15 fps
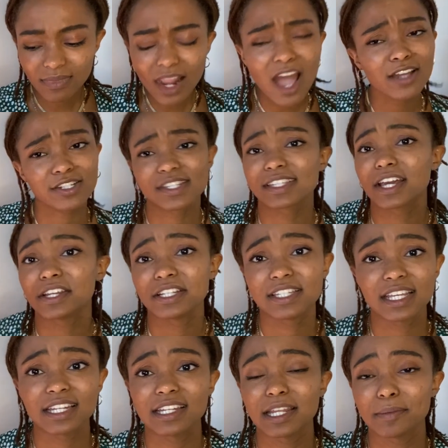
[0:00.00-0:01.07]
I'll just say on a
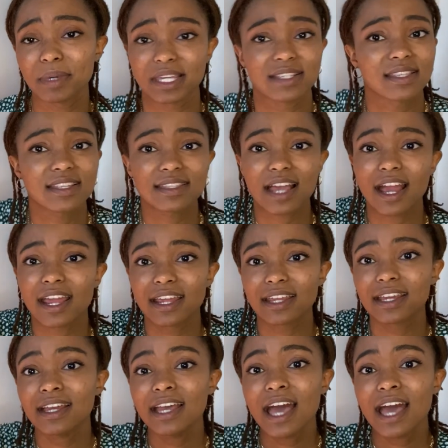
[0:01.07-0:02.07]
day-to-day basis, I